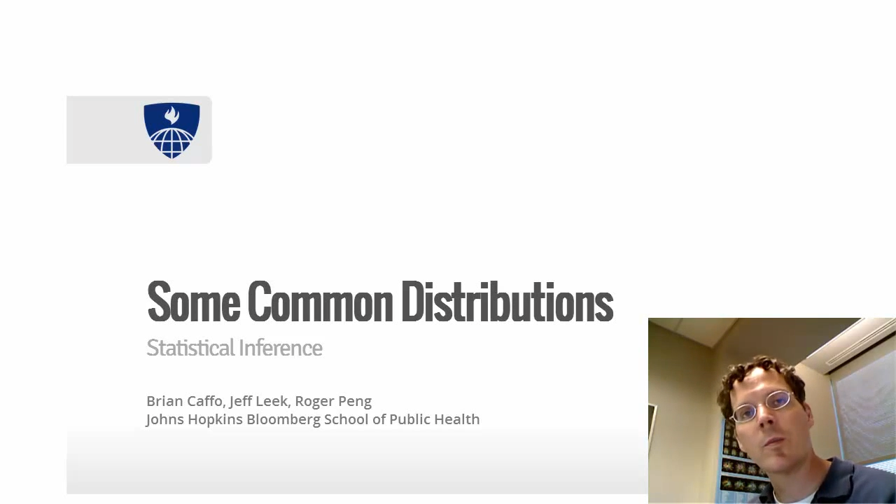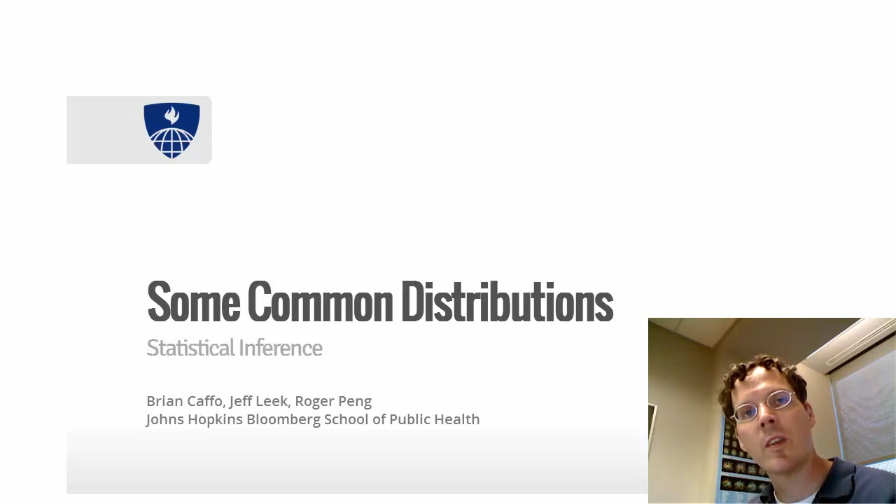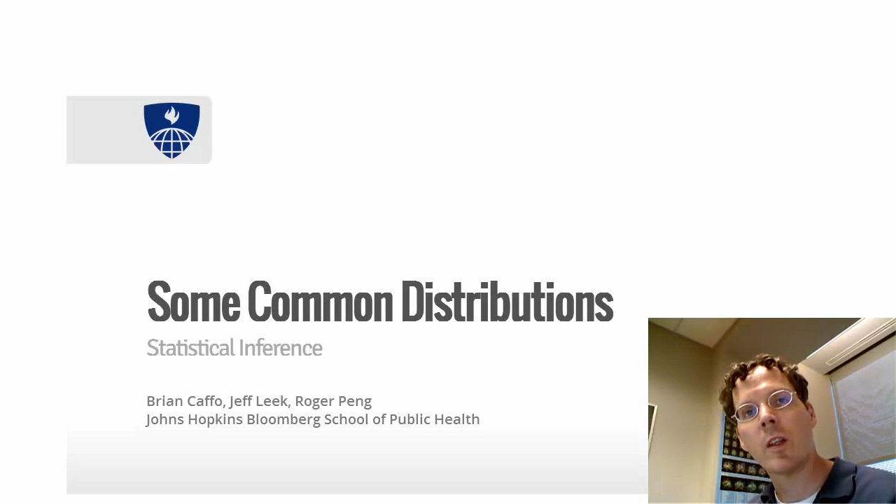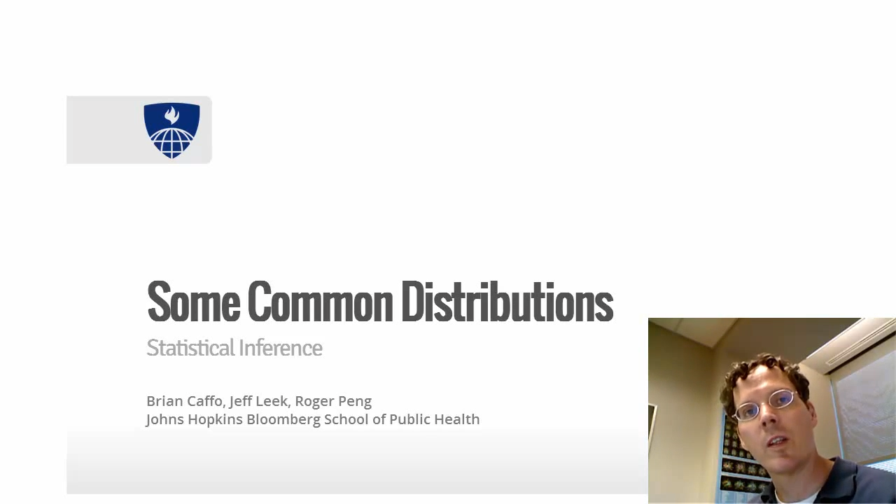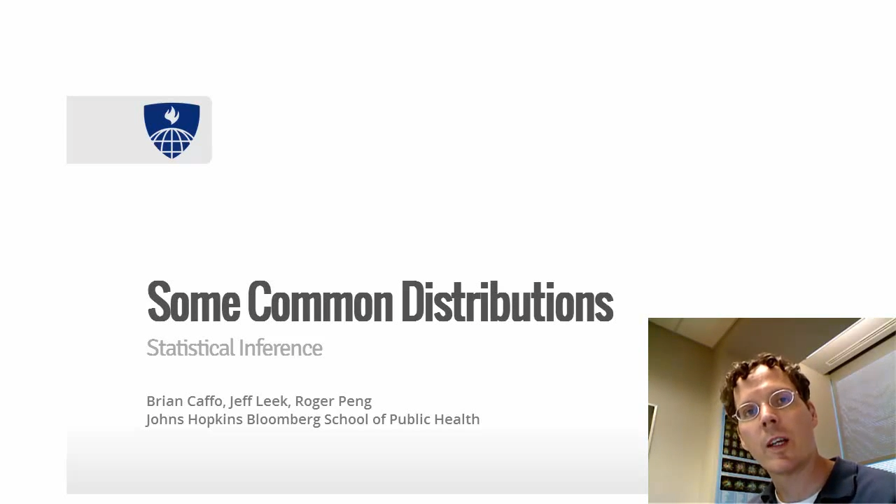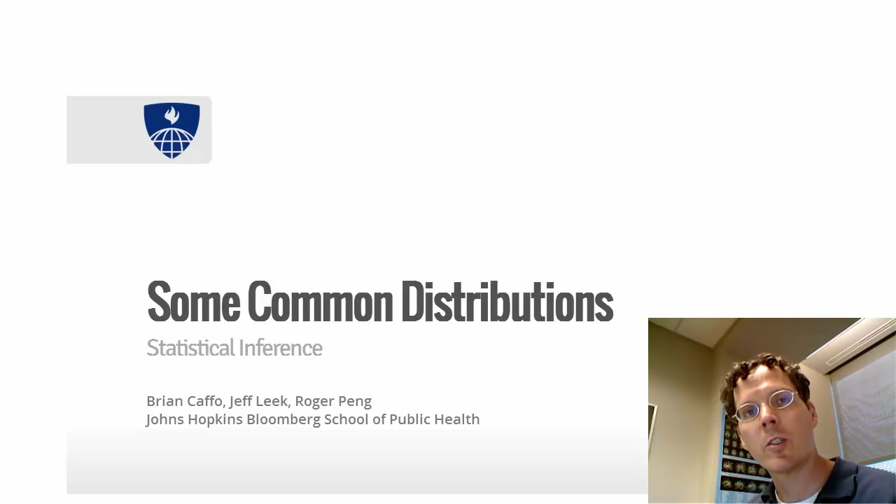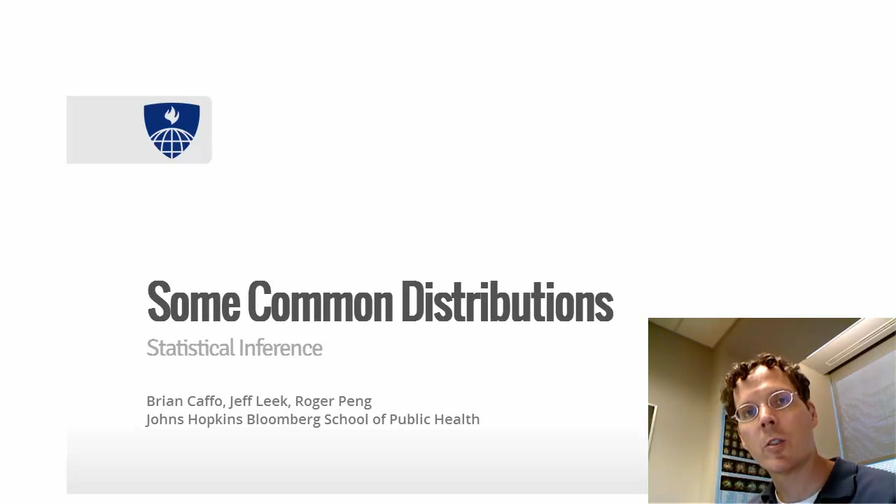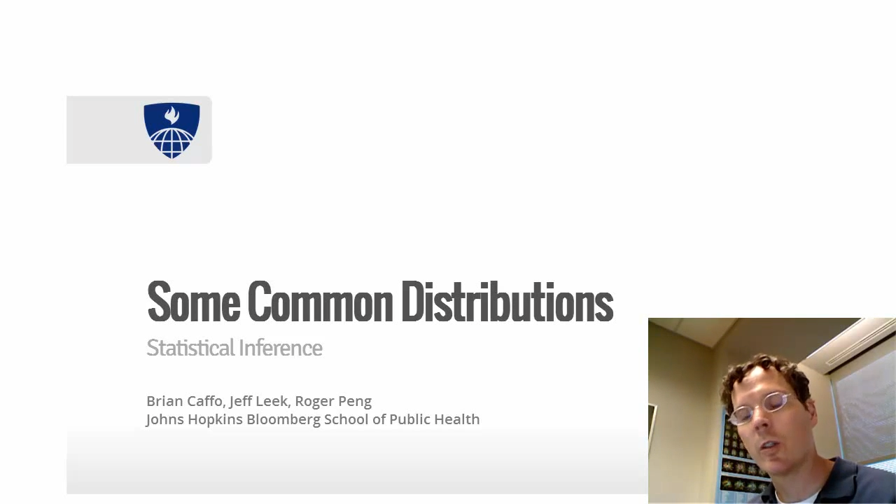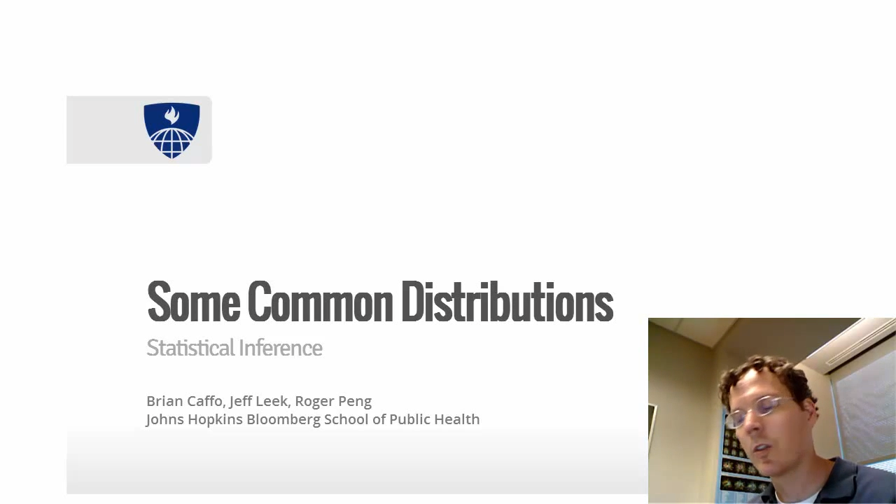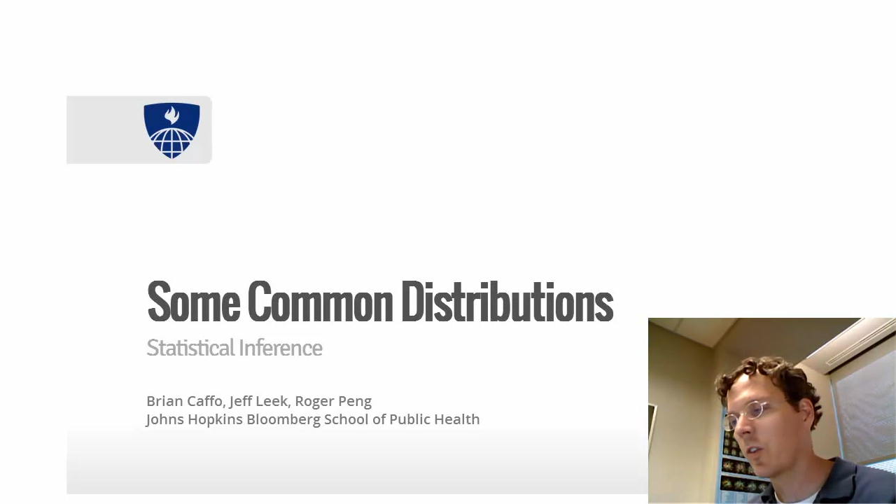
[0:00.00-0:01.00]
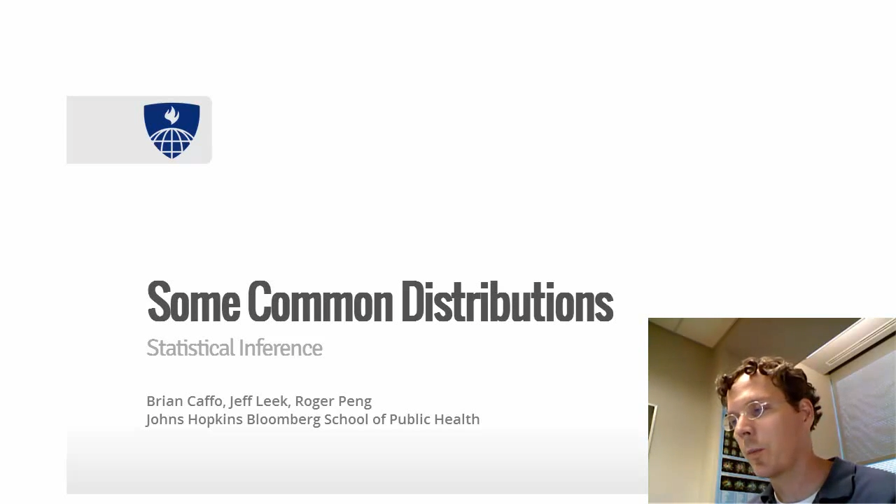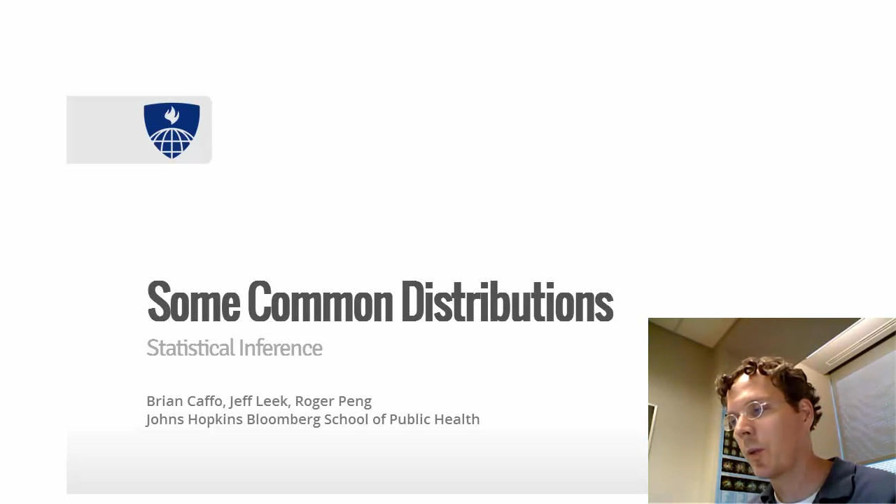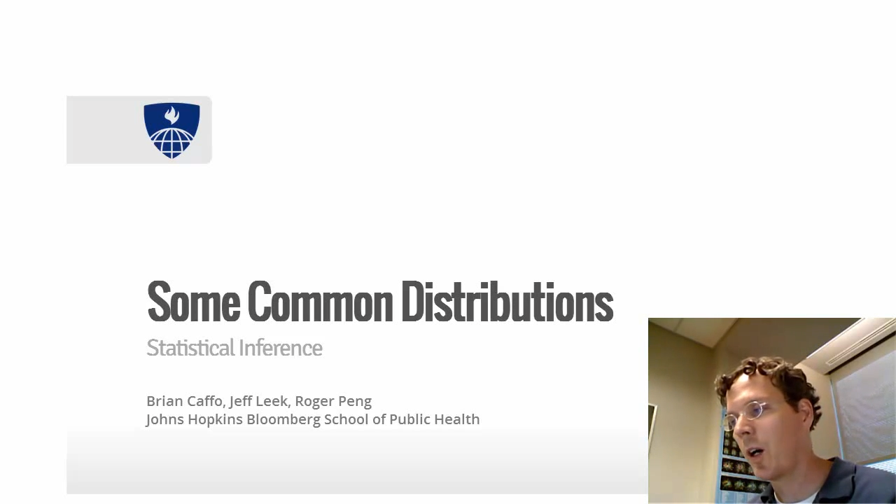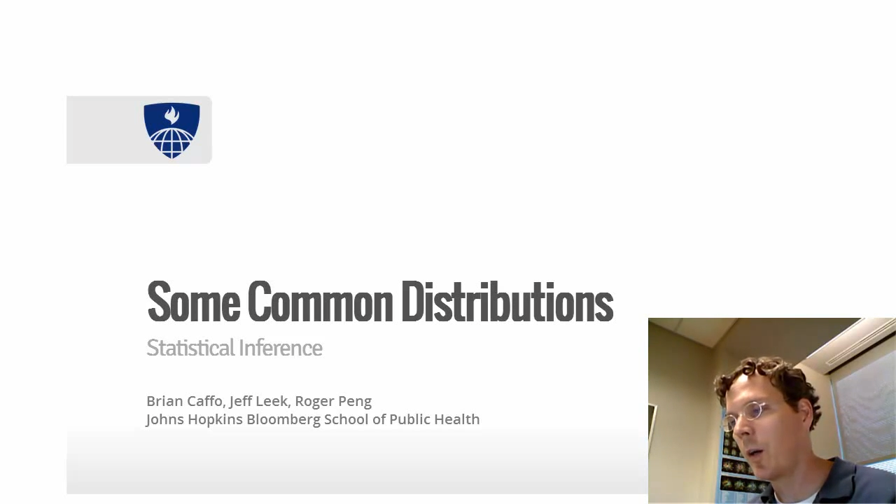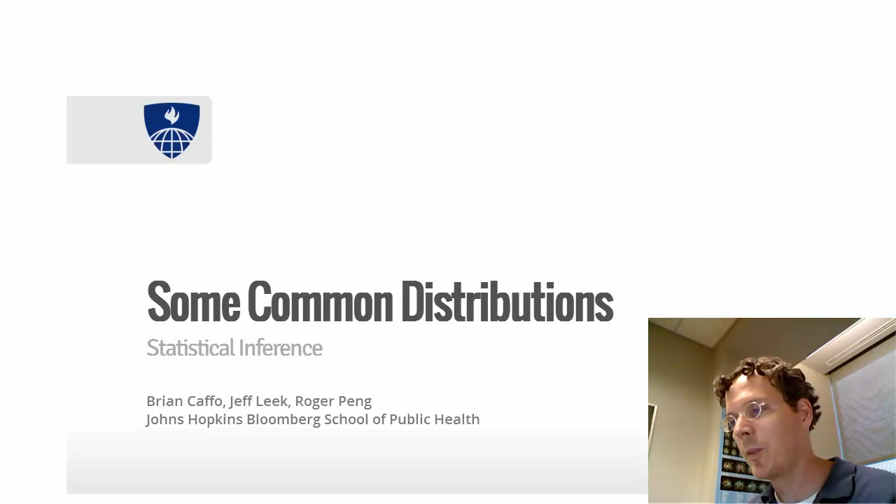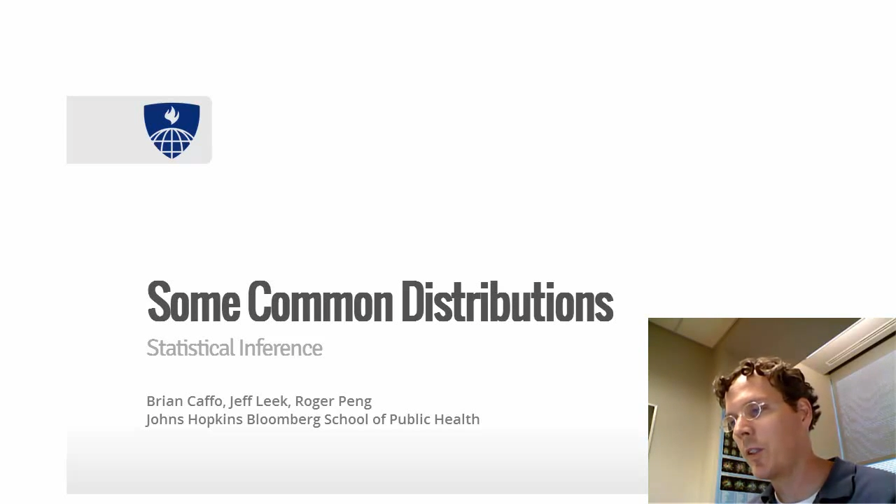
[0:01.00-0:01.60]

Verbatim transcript: to the lecture on some common